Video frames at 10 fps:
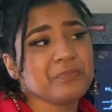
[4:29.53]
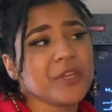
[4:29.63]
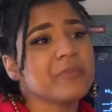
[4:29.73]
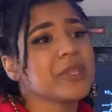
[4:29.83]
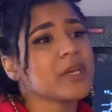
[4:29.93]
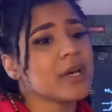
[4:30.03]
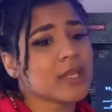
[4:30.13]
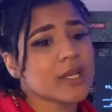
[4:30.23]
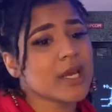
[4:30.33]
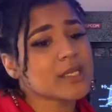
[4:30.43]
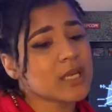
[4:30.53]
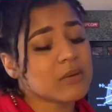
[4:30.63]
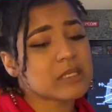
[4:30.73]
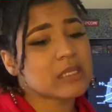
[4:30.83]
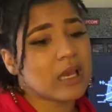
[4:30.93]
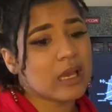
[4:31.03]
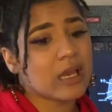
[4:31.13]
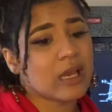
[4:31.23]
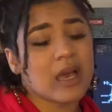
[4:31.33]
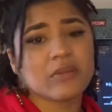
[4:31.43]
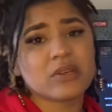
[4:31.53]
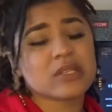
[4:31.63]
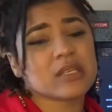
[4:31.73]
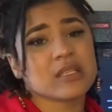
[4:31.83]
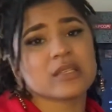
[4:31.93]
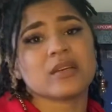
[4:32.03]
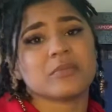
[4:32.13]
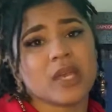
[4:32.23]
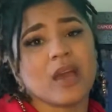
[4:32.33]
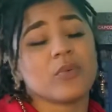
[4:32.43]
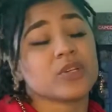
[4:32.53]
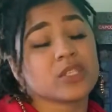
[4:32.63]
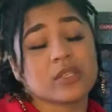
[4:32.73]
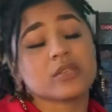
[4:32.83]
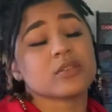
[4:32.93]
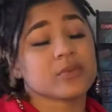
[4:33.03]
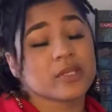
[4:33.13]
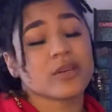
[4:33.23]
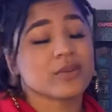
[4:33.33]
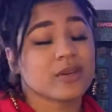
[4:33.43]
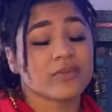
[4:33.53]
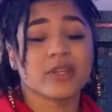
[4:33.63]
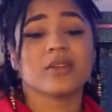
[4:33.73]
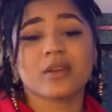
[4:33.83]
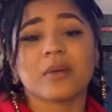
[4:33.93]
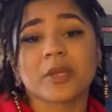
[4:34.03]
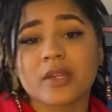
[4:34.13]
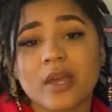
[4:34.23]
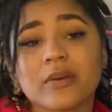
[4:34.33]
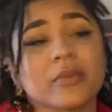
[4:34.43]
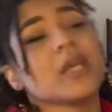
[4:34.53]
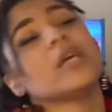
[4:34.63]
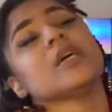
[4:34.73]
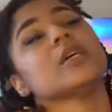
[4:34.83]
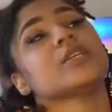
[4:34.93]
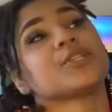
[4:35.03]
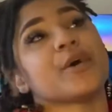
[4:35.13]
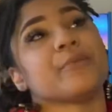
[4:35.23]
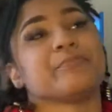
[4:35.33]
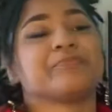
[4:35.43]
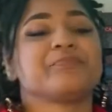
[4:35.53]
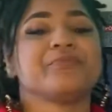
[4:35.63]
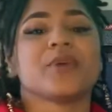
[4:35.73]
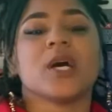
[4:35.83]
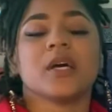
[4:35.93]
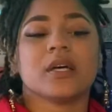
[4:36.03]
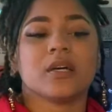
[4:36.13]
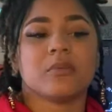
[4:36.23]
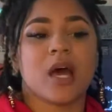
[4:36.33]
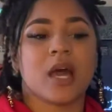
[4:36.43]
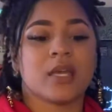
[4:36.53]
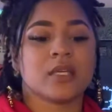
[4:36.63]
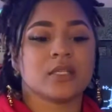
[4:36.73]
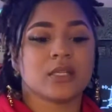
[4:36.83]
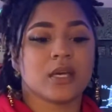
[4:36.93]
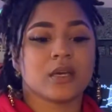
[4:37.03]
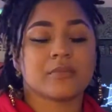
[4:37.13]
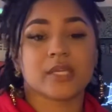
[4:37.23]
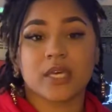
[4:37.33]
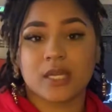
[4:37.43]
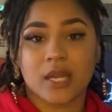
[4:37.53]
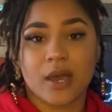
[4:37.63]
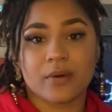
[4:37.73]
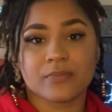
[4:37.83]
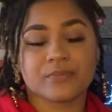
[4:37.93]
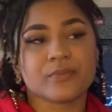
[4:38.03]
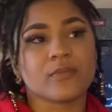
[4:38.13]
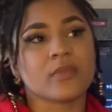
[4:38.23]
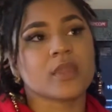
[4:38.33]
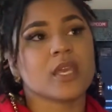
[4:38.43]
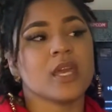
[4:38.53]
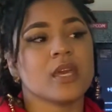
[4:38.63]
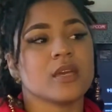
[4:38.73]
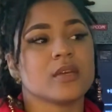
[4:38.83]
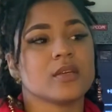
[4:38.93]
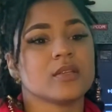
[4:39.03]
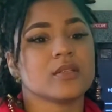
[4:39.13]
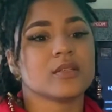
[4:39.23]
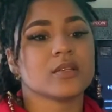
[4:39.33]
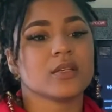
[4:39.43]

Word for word: But then other days I was like, oh no, this got to come down, which is the result of it coming down. So um, I ended up taking it out and